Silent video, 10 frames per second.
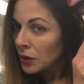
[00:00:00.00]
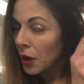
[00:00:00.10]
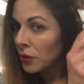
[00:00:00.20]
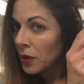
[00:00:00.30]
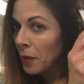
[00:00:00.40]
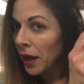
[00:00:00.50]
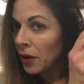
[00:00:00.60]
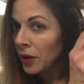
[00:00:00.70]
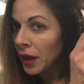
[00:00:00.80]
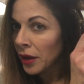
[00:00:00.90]
Now, the
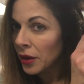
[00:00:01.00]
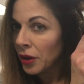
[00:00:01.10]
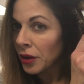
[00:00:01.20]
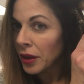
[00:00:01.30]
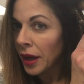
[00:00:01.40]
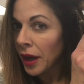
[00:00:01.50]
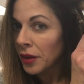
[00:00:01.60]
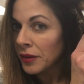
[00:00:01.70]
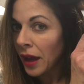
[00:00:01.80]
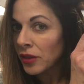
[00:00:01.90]
BioIonic curling
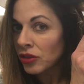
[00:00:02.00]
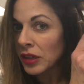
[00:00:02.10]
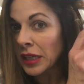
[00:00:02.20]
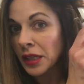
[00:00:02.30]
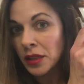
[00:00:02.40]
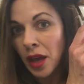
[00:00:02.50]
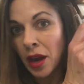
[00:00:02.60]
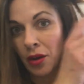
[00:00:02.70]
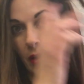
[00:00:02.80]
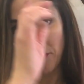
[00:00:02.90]
irons actually heat the
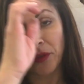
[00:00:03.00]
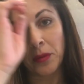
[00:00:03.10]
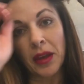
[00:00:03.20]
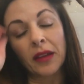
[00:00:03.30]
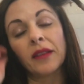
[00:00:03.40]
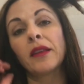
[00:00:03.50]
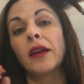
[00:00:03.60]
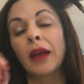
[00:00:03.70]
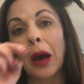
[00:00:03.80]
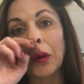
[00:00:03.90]
hair up from the
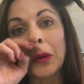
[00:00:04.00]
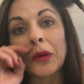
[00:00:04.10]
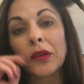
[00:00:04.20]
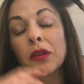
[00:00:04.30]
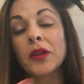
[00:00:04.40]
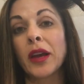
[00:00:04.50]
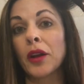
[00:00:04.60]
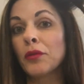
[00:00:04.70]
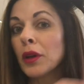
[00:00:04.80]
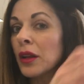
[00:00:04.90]
inside out, so you get
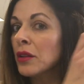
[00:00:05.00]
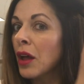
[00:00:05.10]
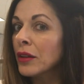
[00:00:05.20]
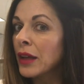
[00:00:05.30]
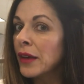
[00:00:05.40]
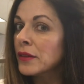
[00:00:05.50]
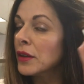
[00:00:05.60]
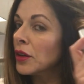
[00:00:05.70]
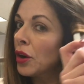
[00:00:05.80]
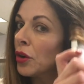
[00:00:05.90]
a really
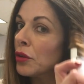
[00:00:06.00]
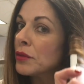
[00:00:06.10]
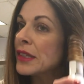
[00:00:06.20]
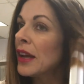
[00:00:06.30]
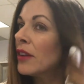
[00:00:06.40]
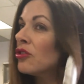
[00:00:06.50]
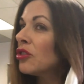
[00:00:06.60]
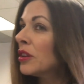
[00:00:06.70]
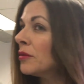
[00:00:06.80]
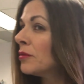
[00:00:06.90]
long-lasting curl
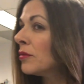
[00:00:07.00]
retention.